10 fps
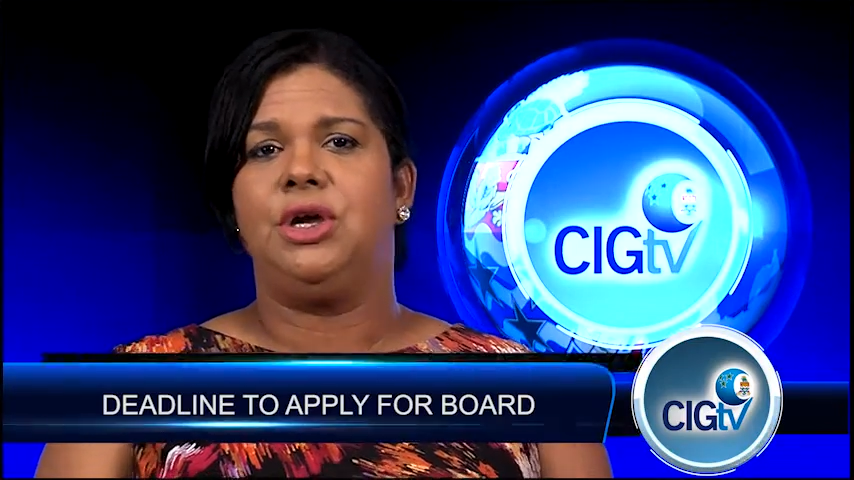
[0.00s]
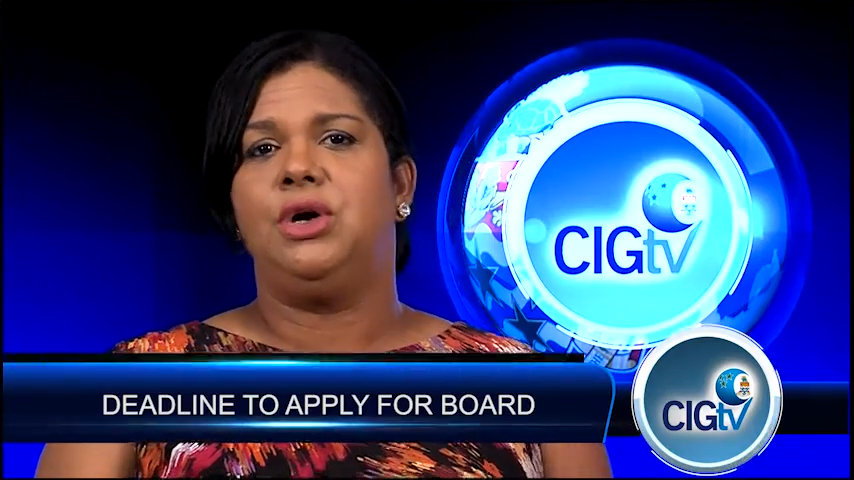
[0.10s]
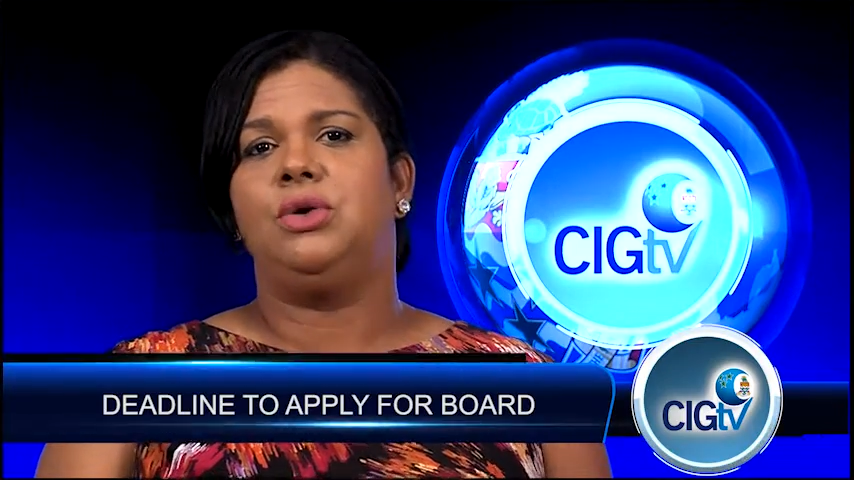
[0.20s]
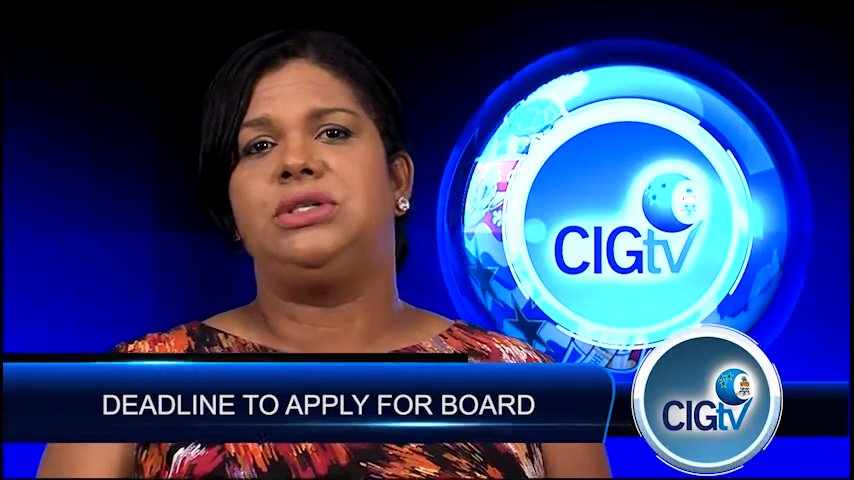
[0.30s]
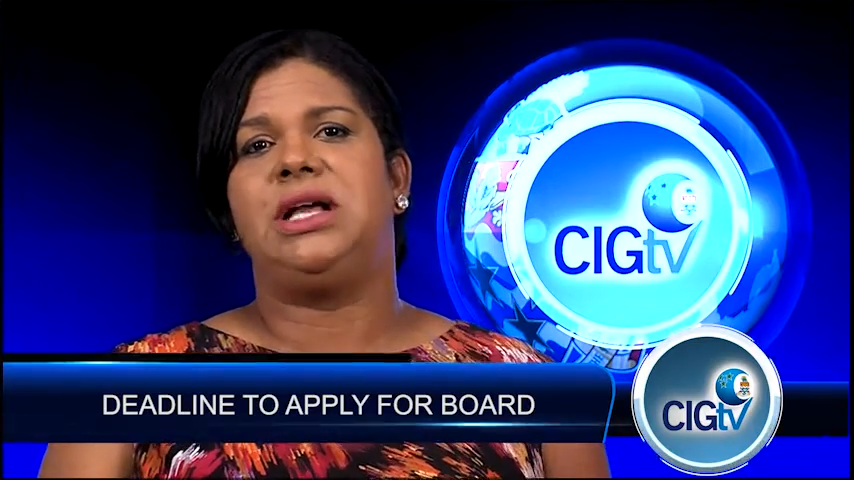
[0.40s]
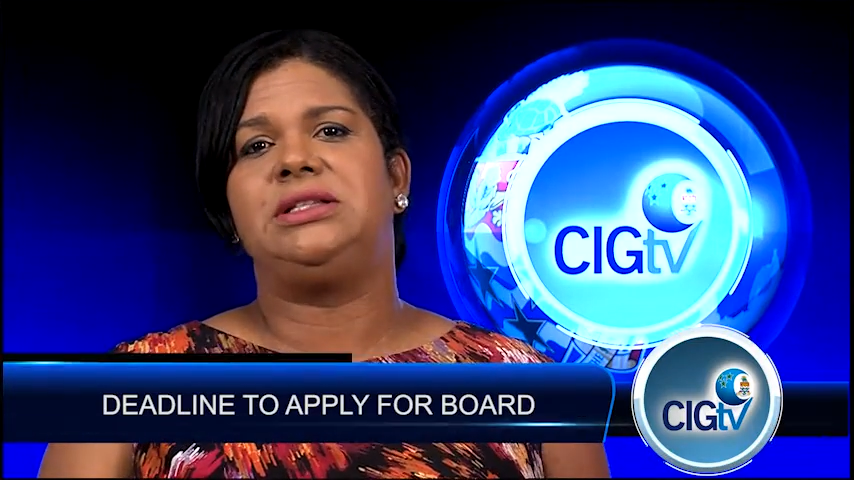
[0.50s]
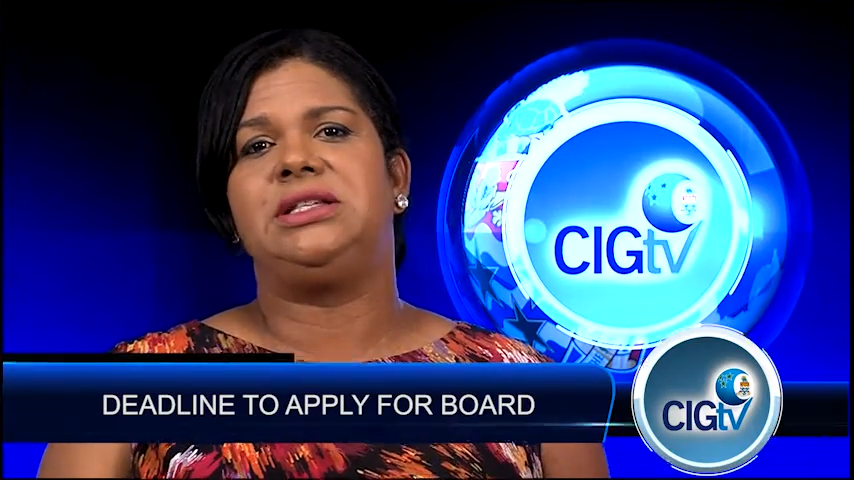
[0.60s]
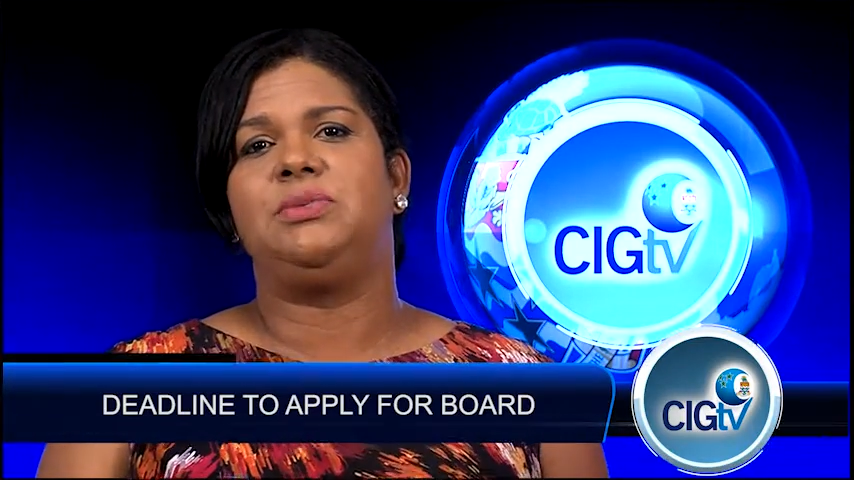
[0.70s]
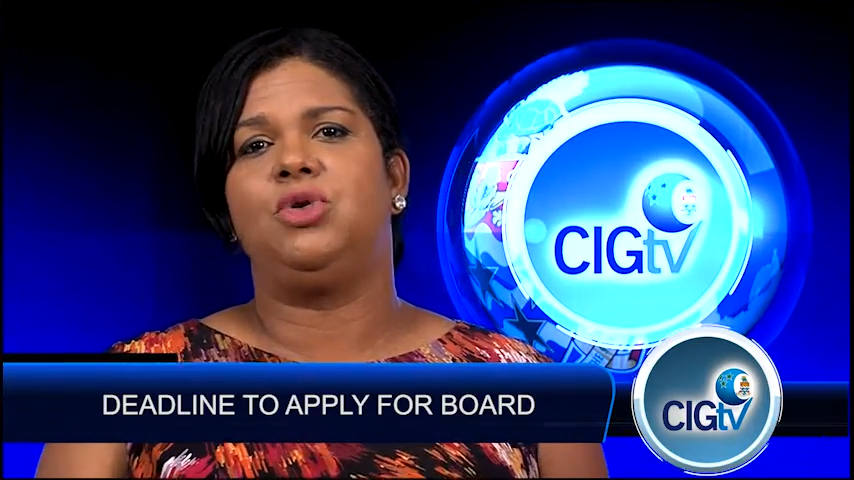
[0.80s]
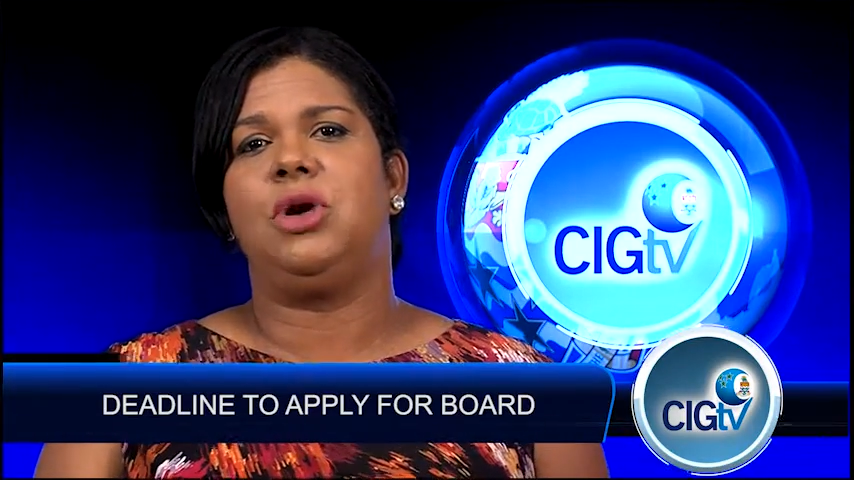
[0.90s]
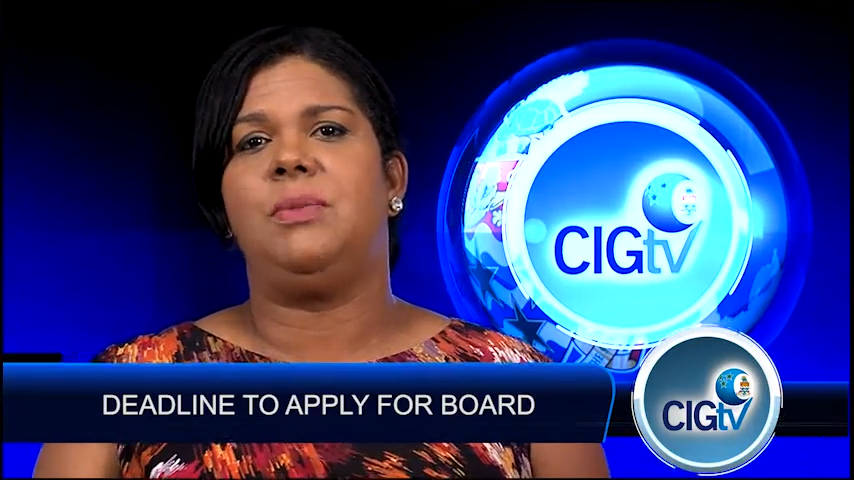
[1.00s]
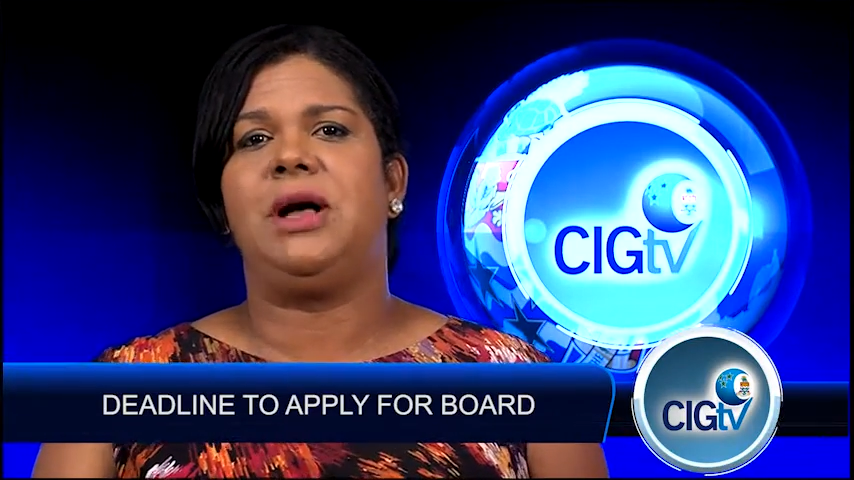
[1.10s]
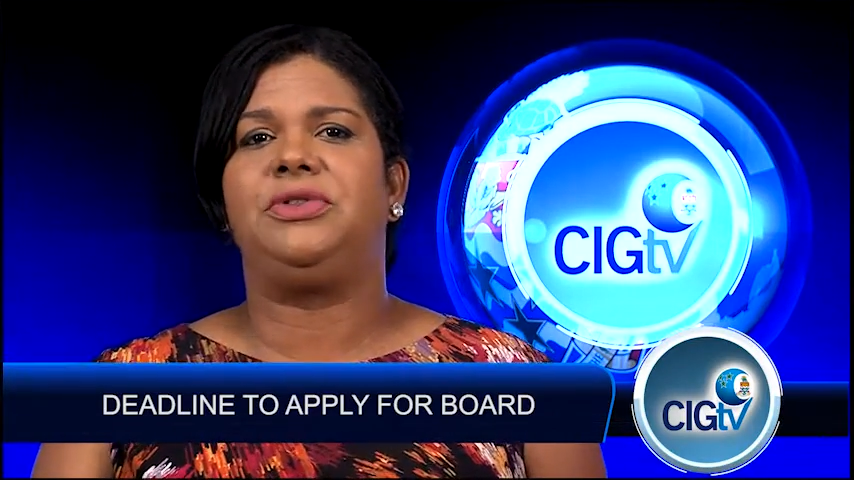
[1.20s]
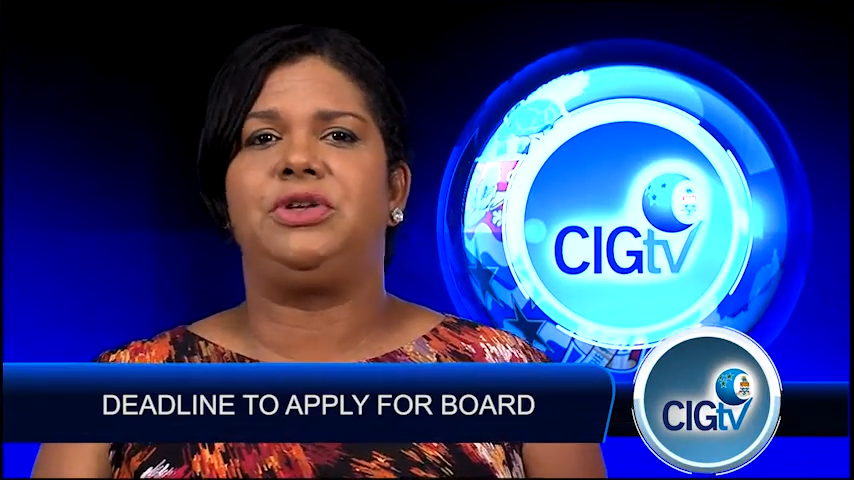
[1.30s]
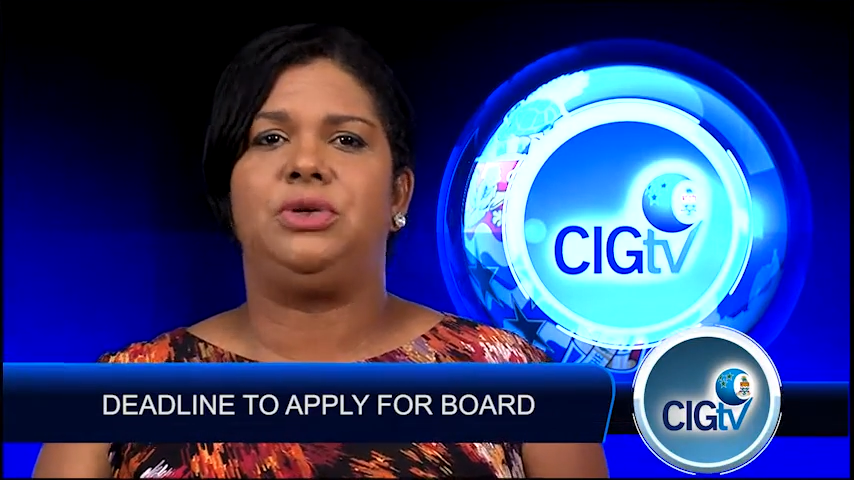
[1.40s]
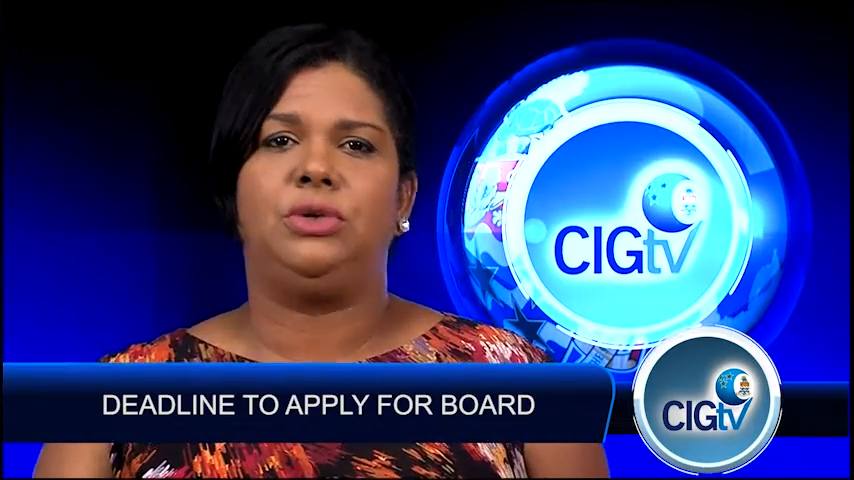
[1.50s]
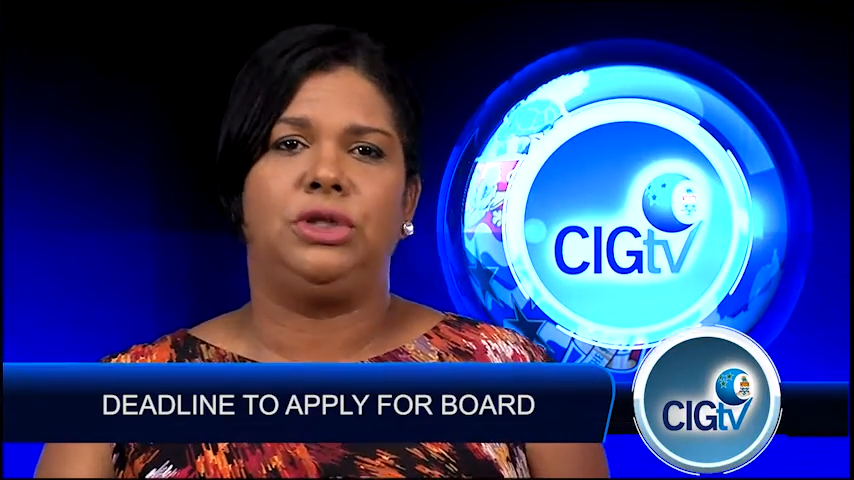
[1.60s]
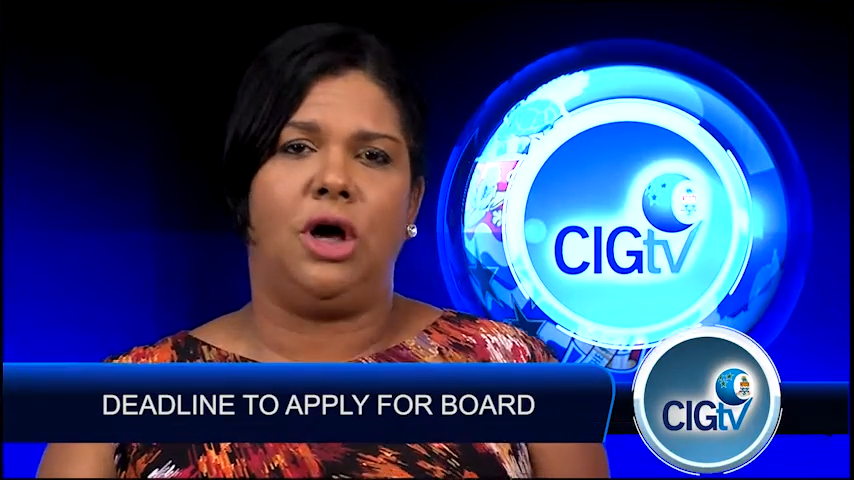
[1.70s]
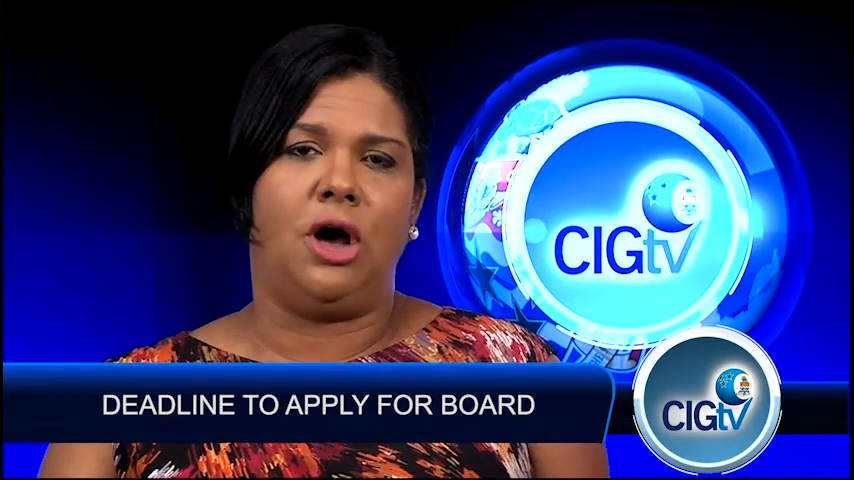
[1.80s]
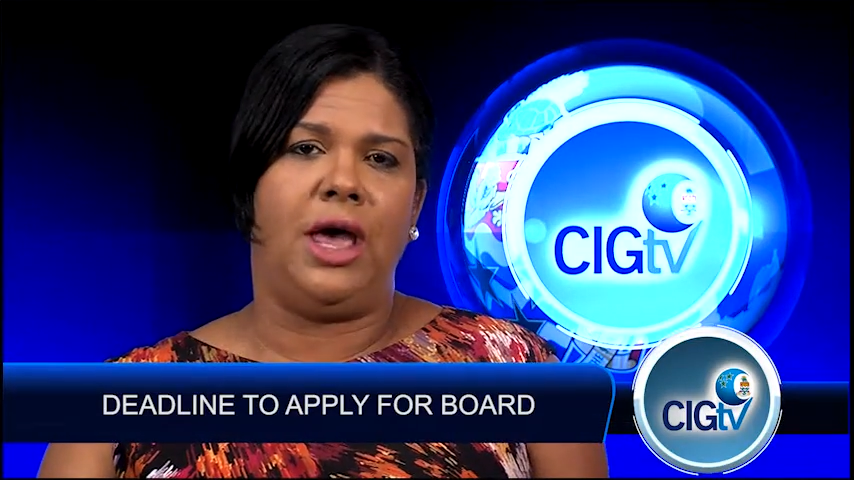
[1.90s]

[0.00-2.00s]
who tells us more about the new law